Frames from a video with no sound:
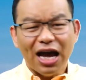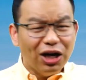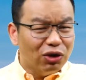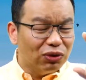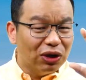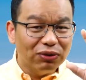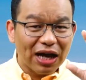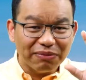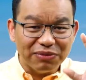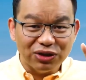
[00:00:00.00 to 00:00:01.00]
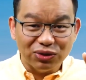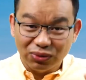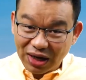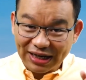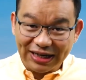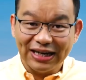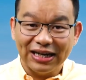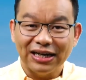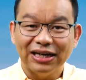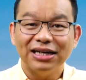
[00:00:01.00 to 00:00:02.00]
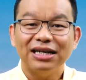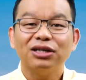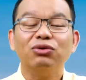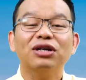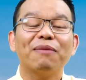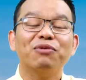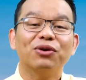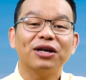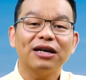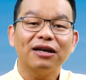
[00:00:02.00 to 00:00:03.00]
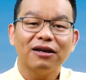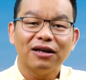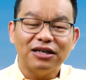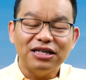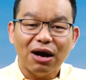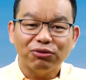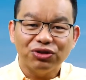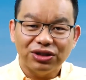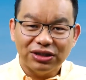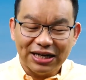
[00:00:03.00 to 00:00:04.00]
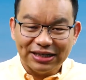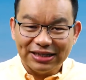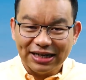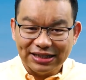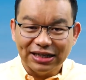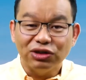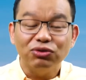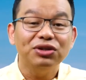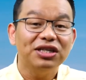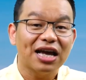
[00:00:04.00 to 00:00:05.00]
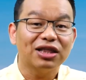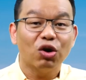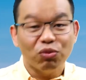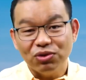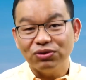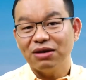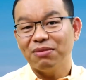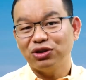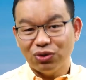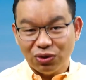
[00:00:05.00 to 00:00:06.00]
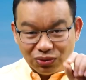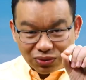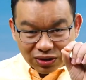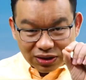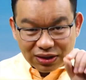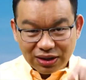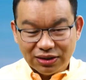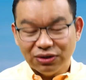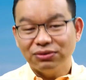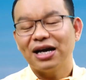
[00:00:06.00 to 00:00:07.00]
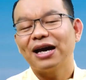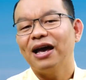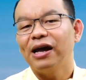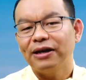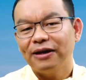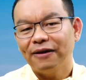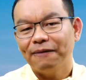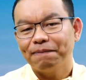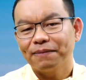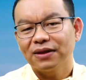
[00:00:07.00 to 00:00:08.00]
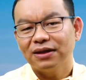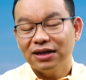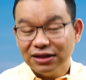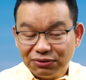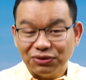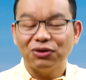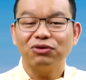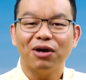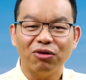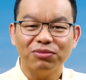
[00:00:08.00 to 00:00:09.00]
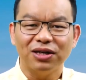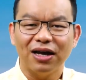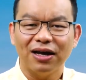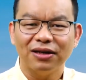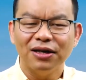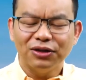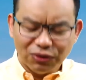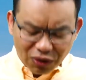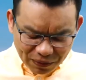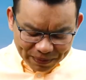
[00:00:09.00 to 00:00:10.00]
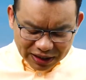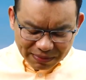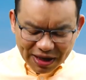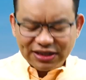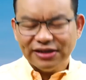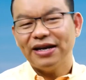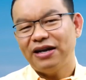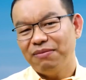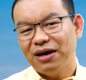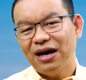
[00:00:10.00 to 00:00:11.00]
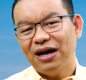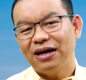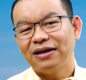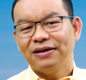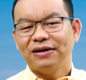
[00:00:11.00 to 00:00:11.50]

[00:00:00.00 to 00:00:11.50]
Allo low light be surane. Kunapiore. Now shed that day, doozy I told you, General. So Zangare. I don't general Almina. So the Majans are Emma.